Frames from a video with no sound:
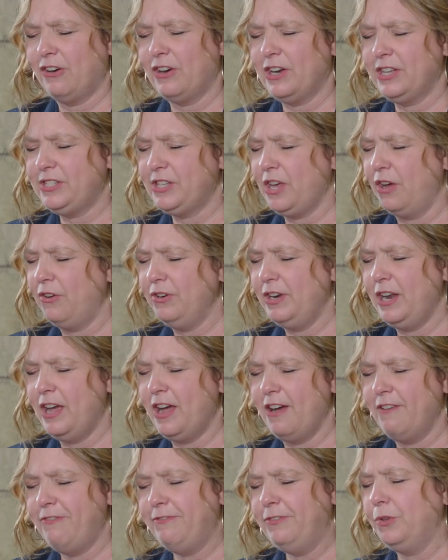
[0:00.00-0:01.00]

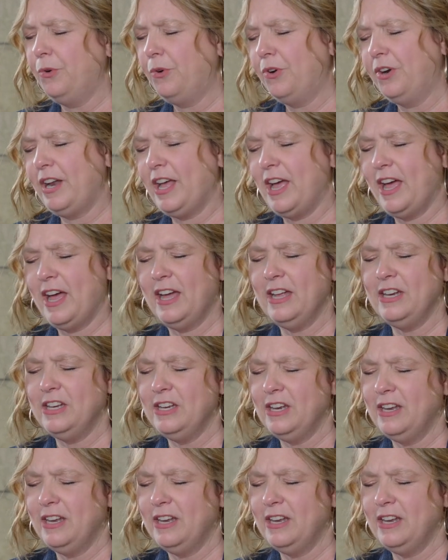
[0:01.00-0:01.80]
Arizona, Florida,